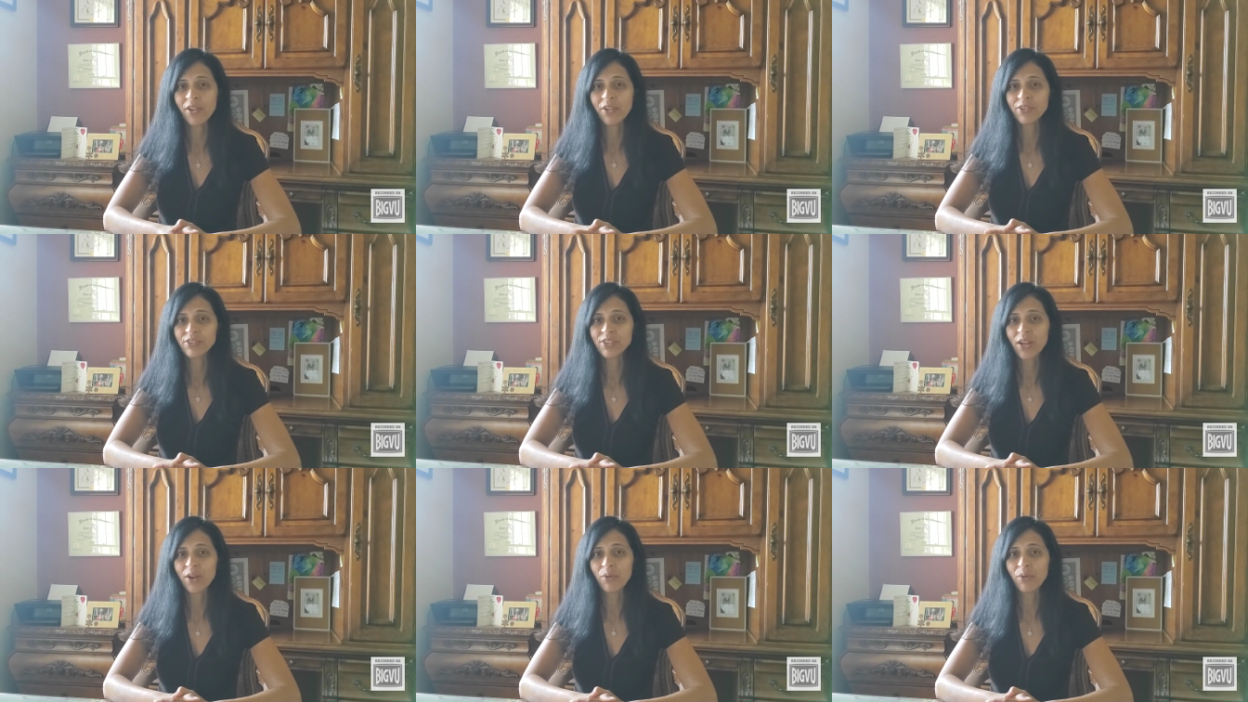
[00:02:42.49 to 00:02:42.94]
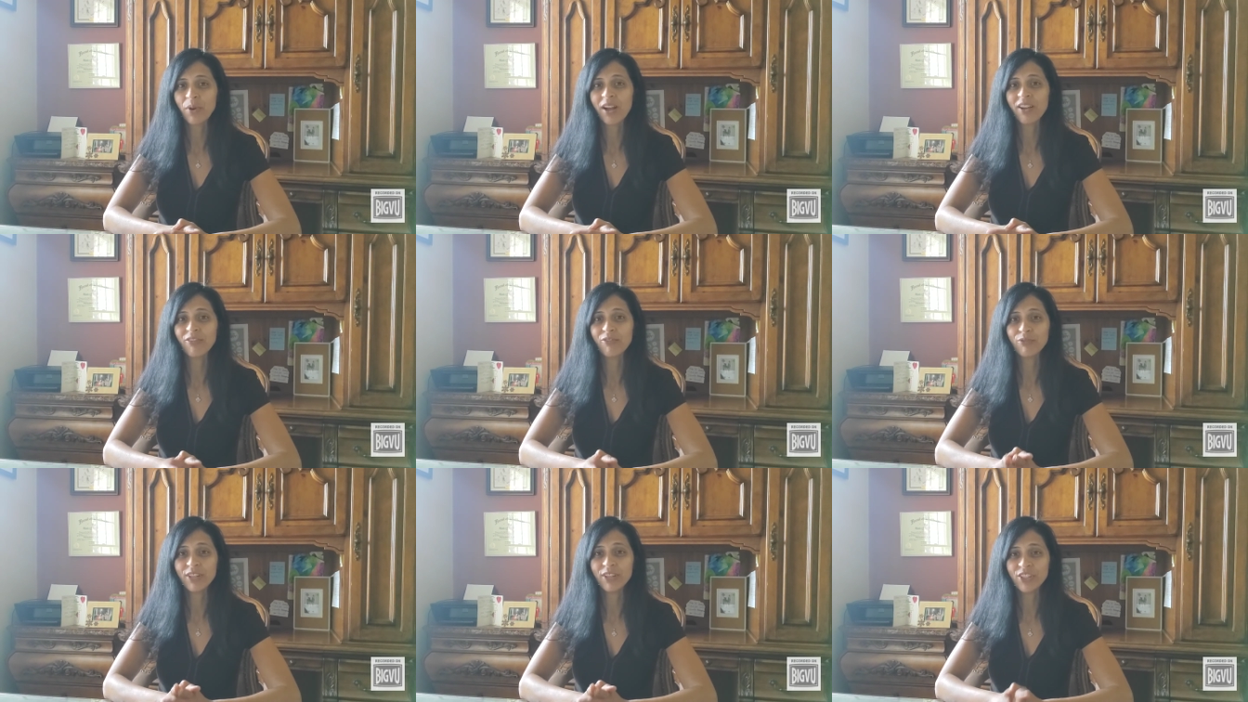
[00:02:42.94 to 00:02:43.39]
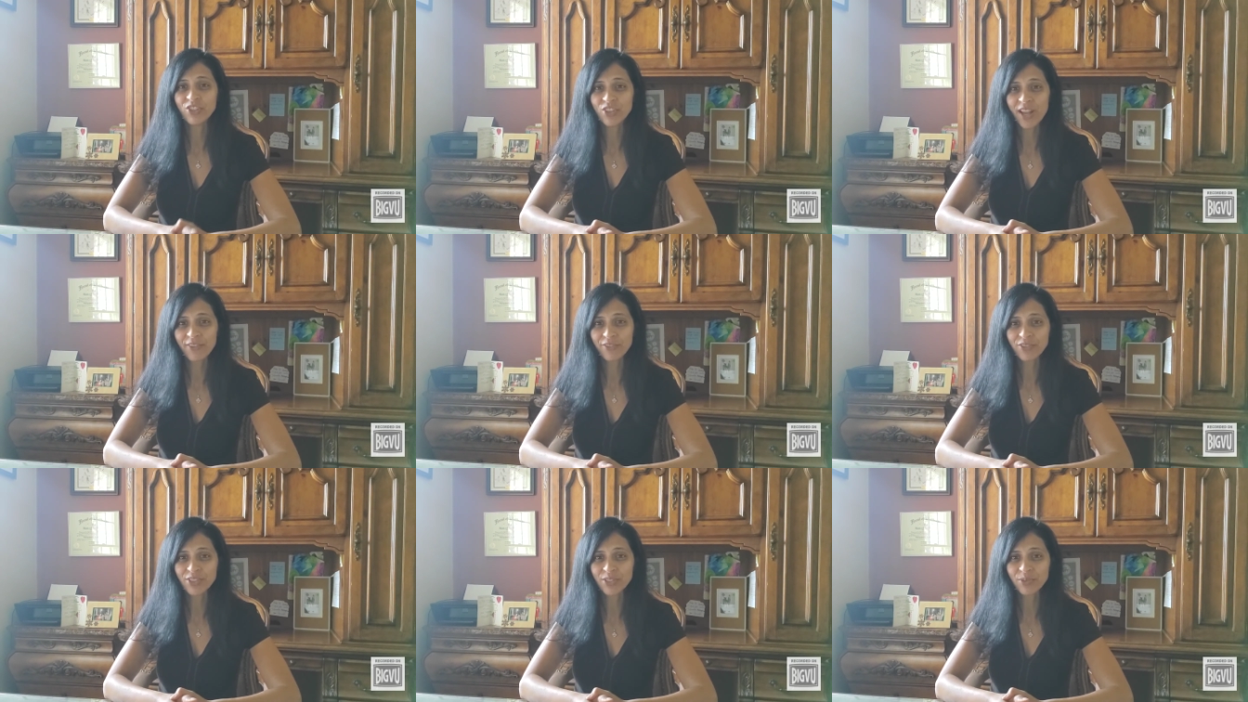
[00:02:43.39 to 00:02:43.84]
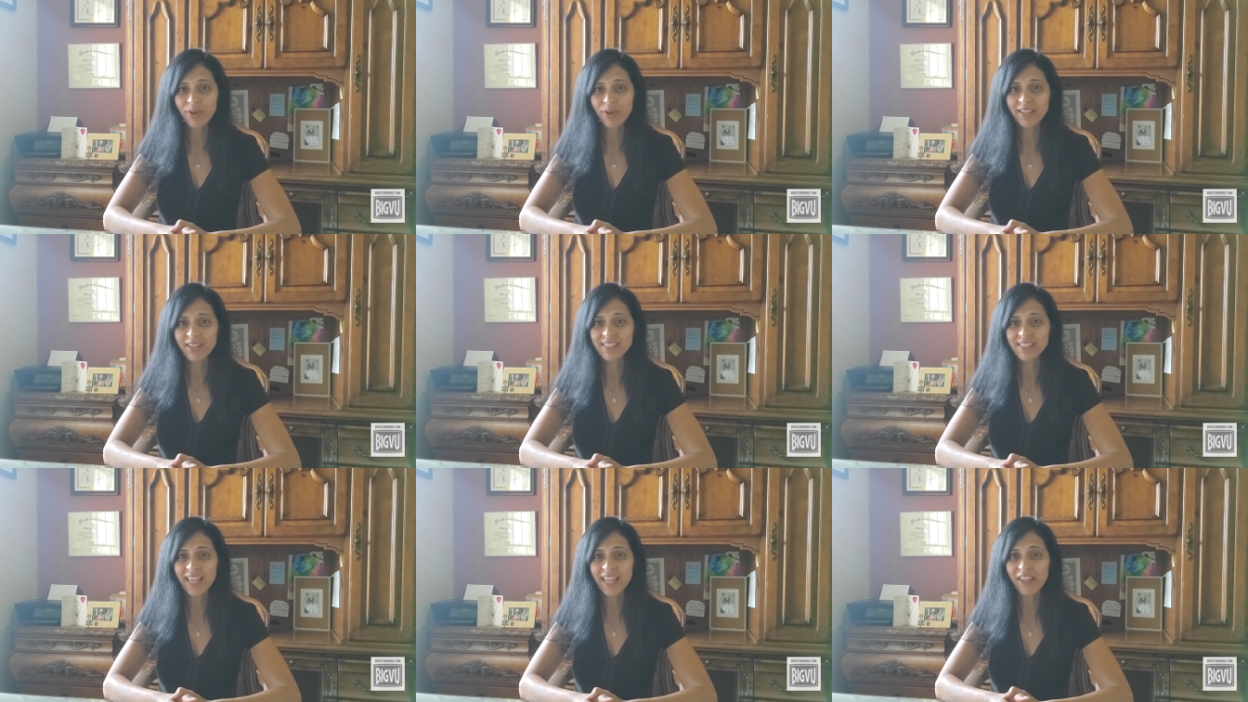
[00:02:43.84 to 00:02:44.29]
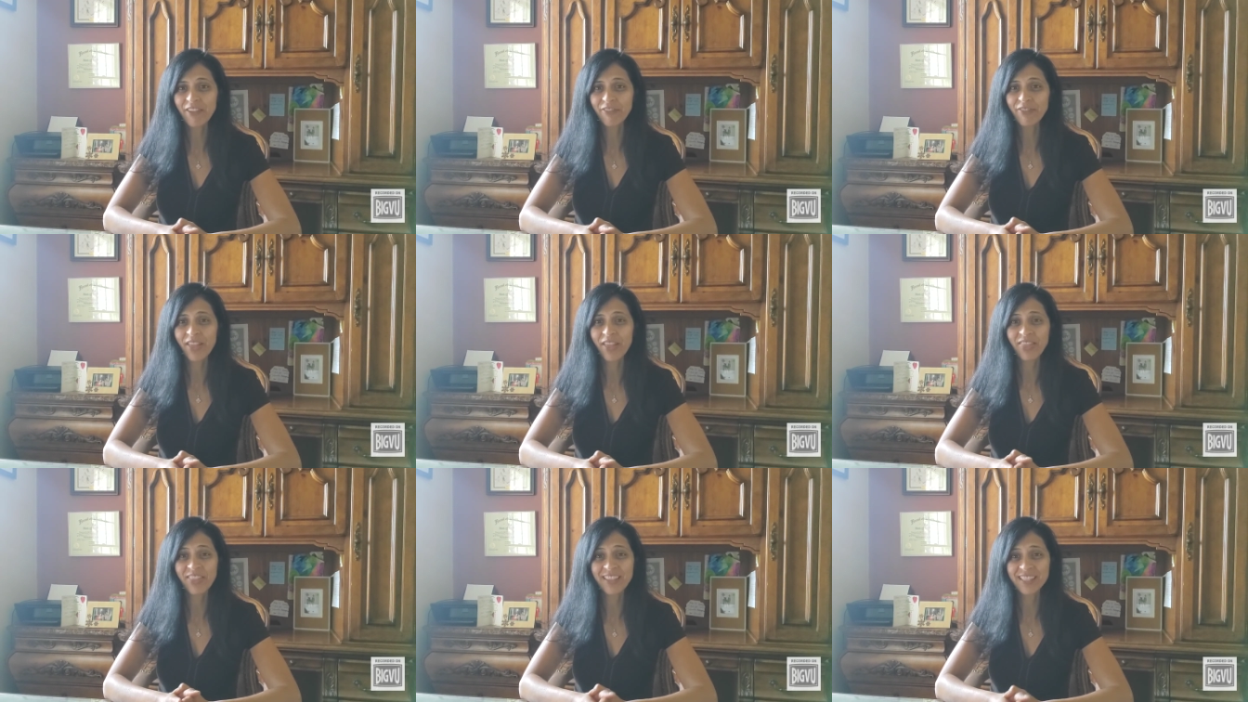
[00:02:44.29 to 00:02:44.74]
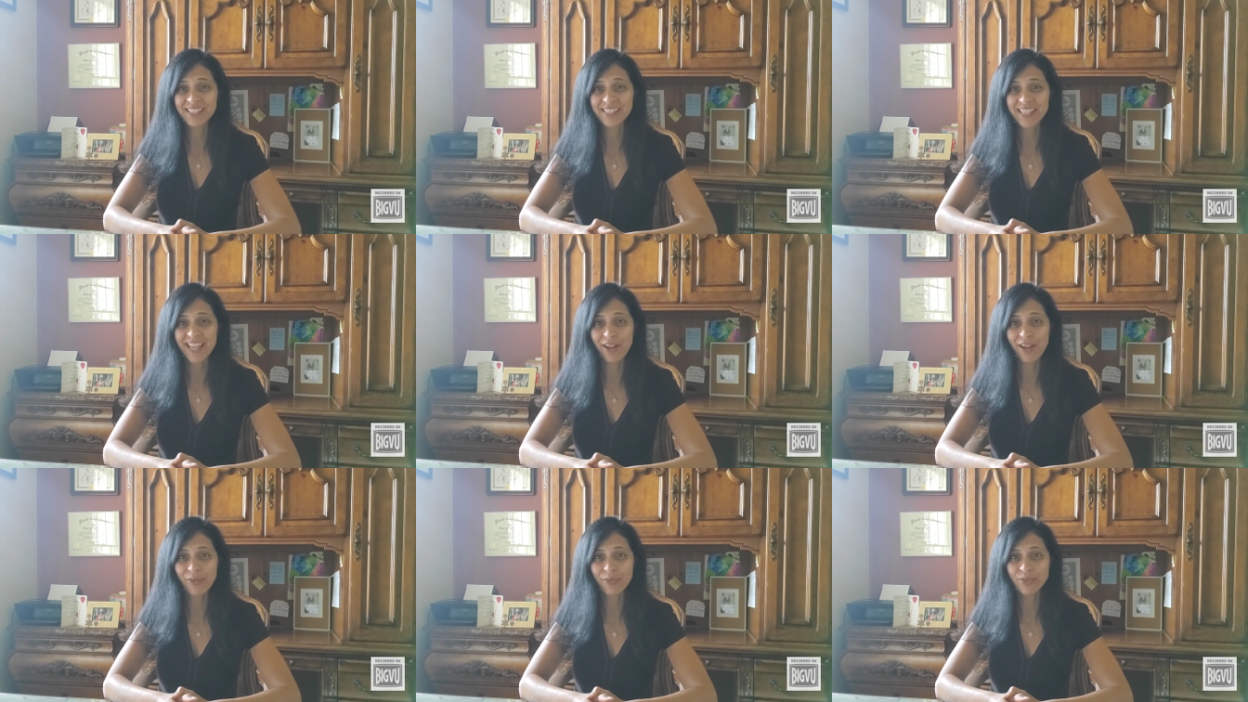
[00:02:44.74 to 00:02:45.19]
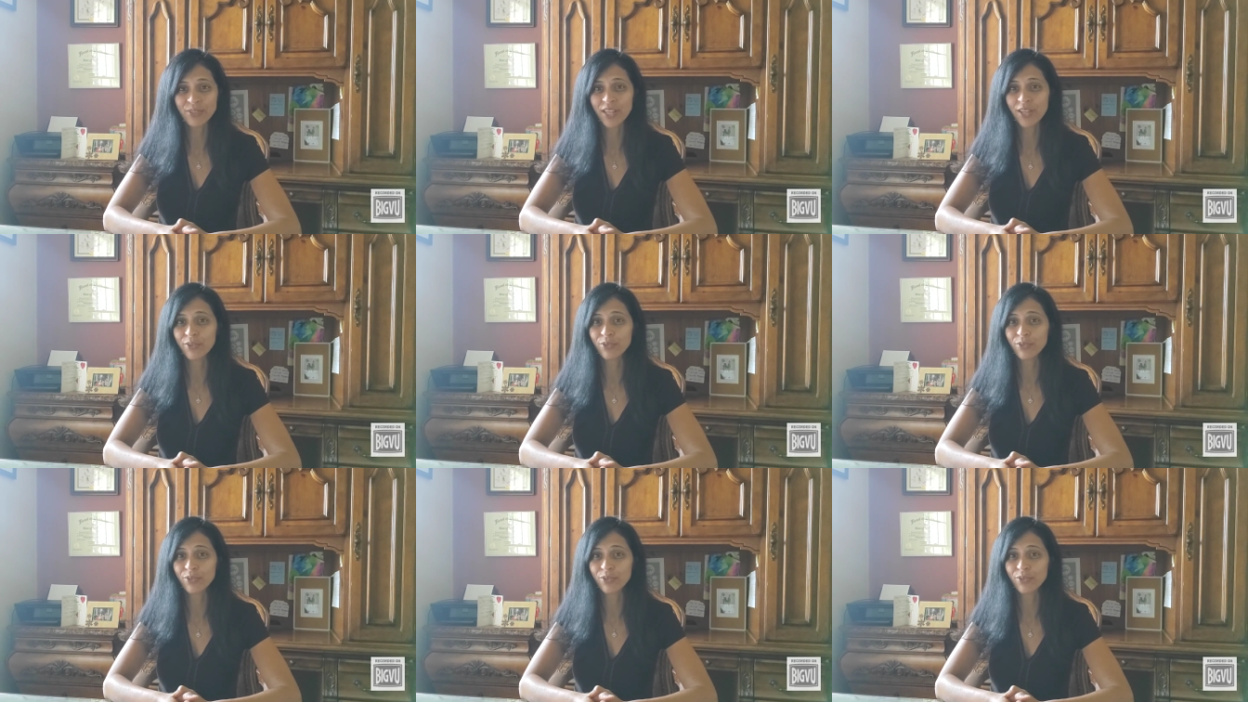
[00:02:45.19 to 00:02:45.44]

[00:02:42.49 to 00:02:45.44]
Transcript: So reach out to us if this sounds